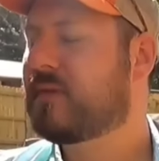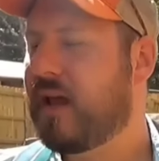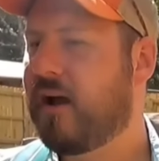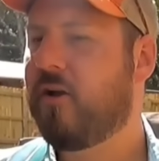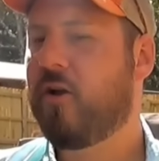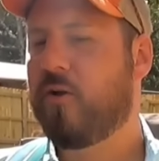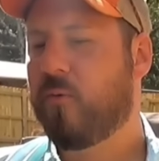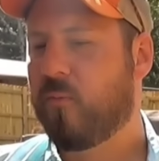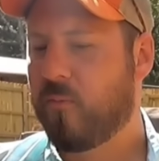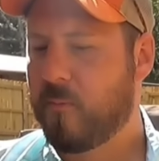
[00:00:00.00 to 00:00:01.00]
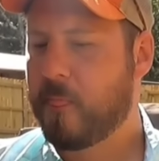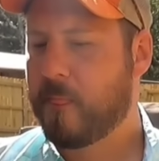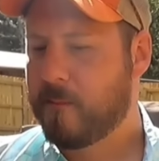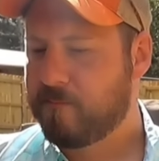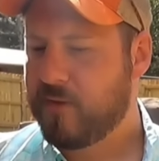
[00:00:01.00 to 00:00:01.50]
at his
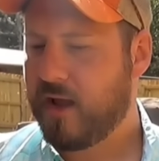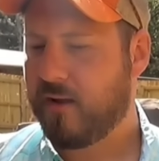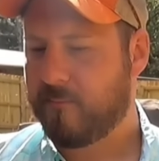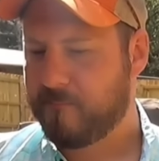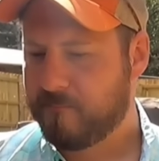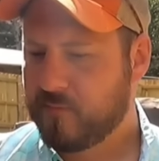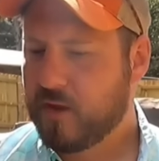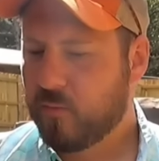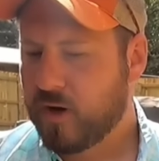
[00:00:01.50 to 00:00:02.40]
lack of aim.